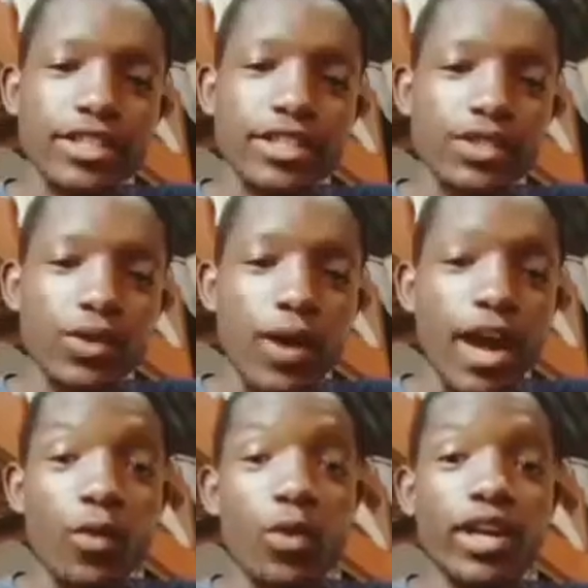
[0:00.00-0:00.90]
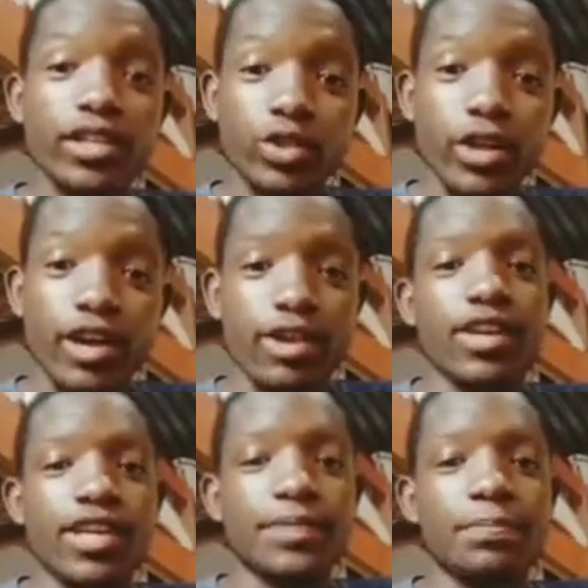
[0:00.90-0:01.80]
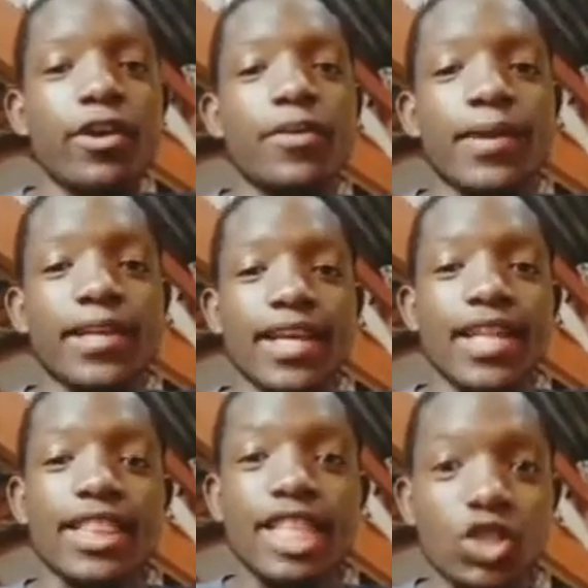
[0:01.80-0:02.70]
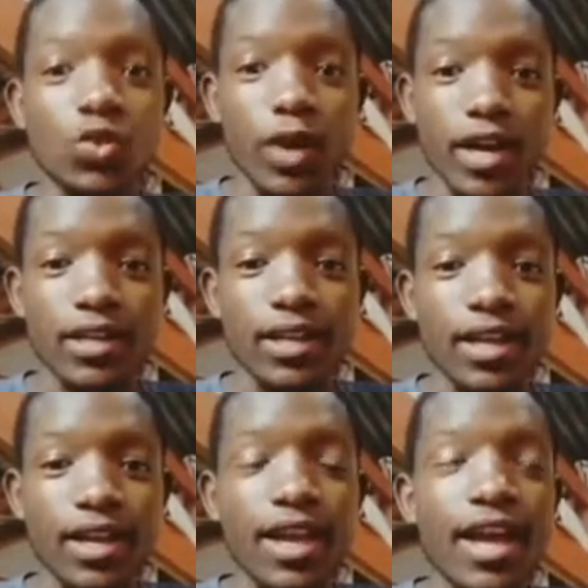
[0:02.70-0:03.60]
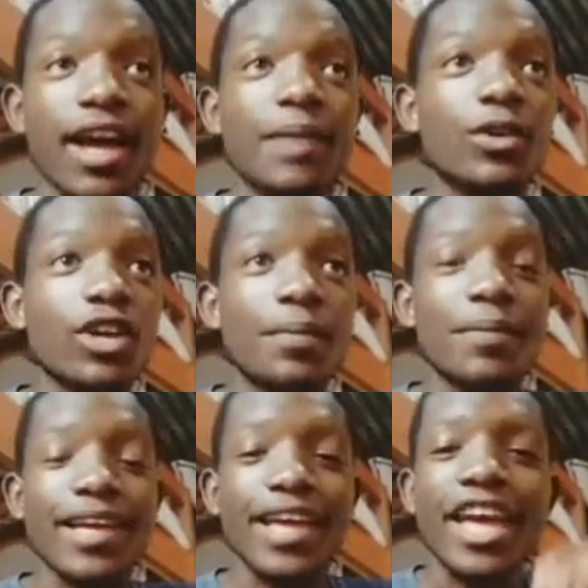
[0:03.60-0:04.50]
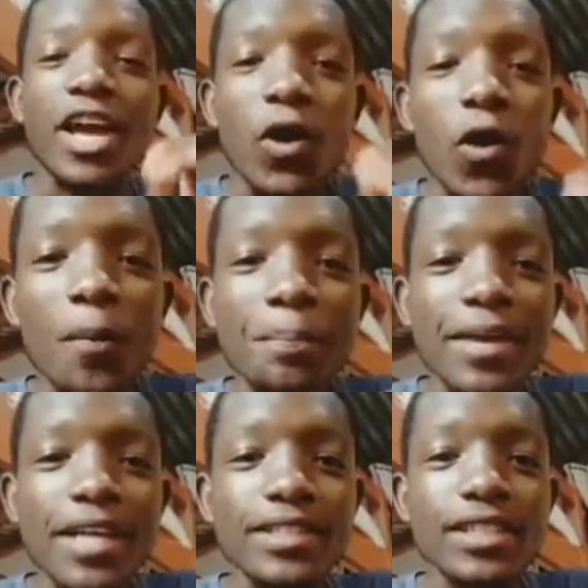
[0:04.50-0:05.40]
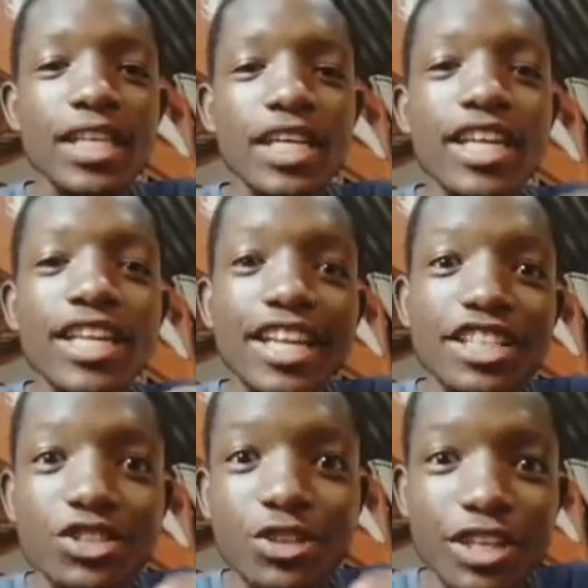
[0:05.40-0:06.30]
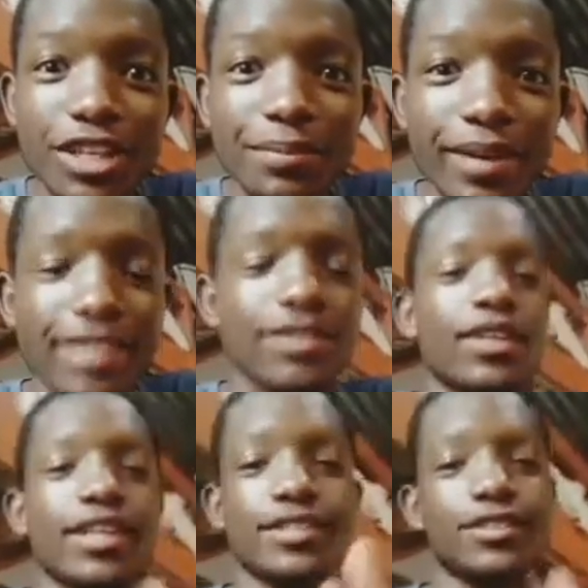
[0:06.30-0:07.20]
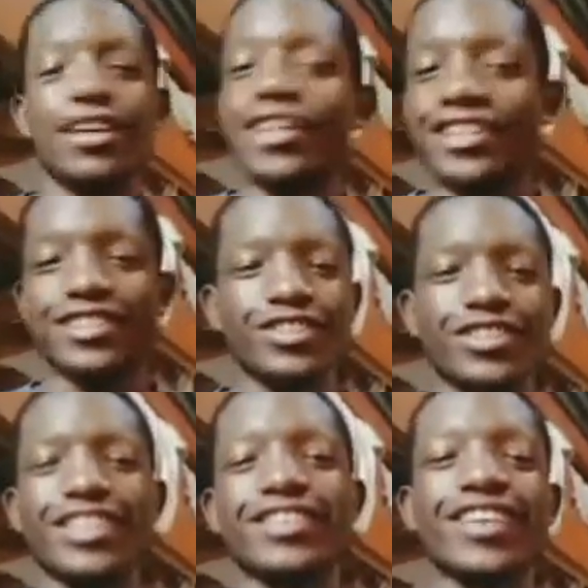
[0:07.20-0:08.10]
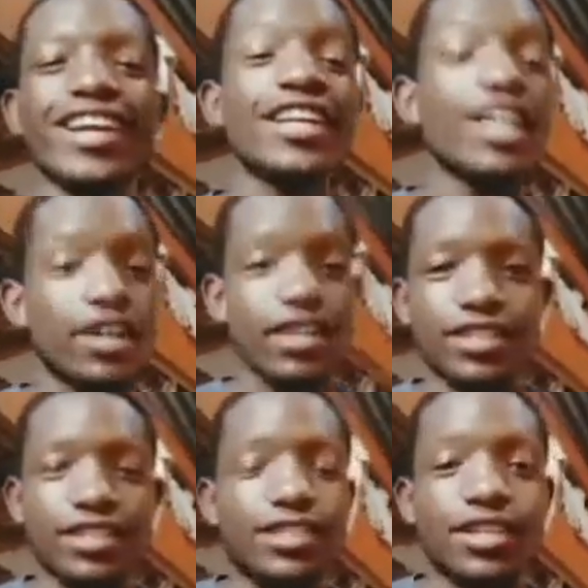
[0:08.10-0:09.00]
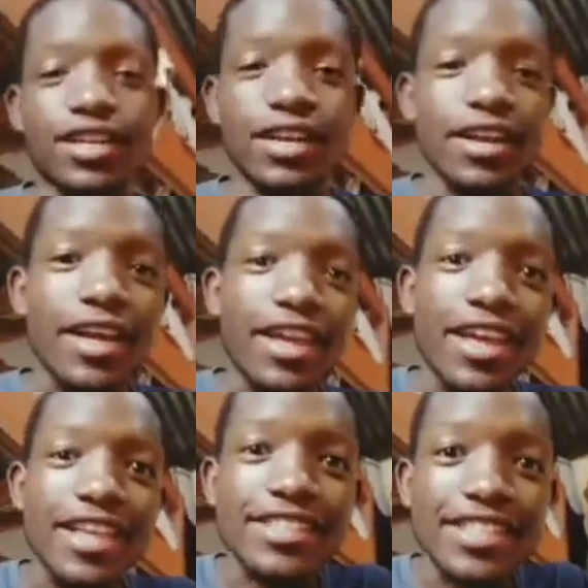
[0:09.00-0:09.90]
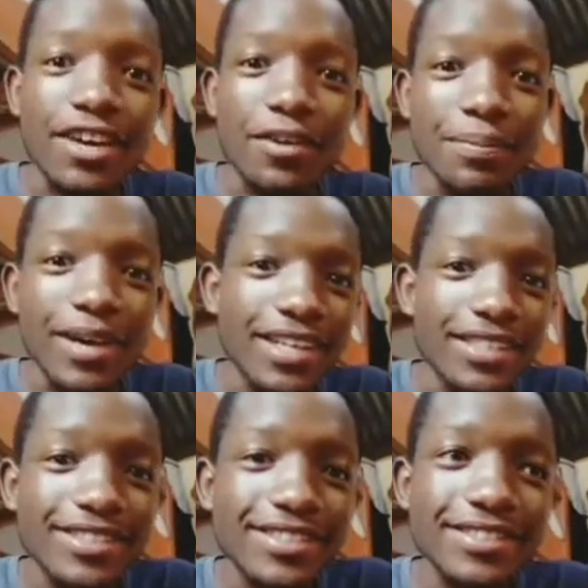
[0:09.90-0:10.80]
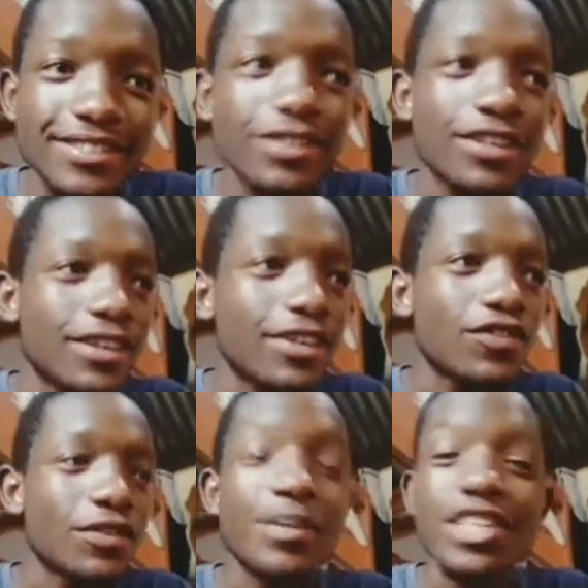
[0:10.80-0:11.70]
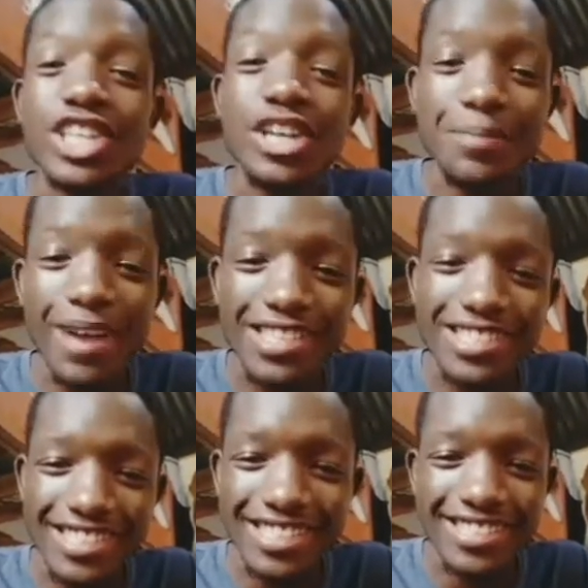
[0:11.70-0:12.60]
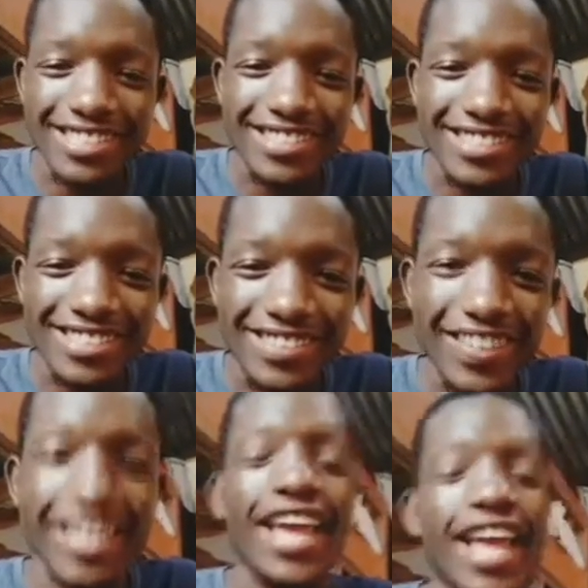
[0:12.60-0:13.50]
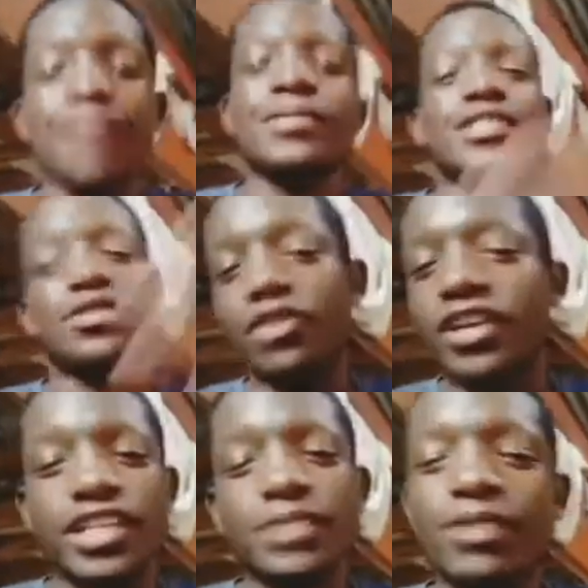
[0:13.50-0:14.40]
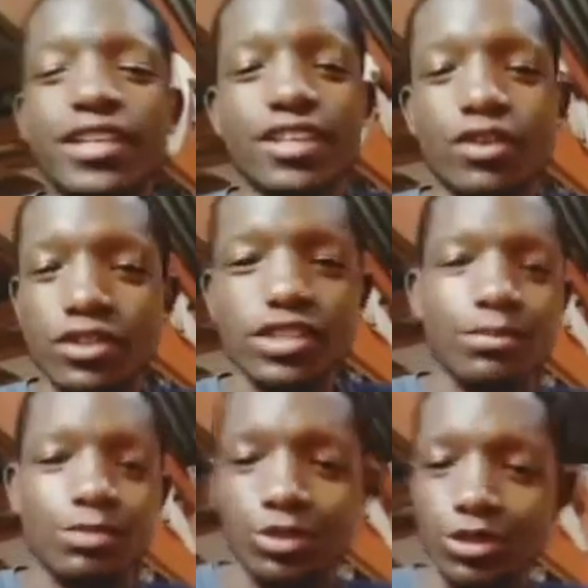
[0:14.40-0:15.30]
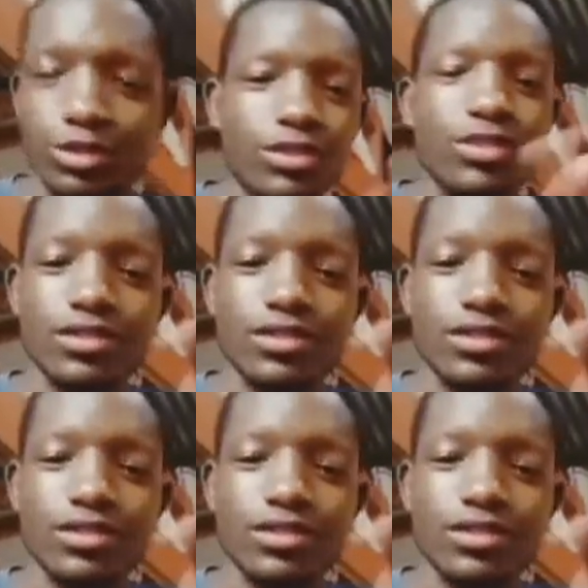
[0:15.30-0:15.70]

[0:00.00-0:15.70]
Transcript: So I want to try out an experiment, and this one I'm gonna make a homemade electronic balance. Okay, it's not electronic, all right. Okay, it's just a scale balance for measuring masses. Okay, I'm just gonna explain the concept to you.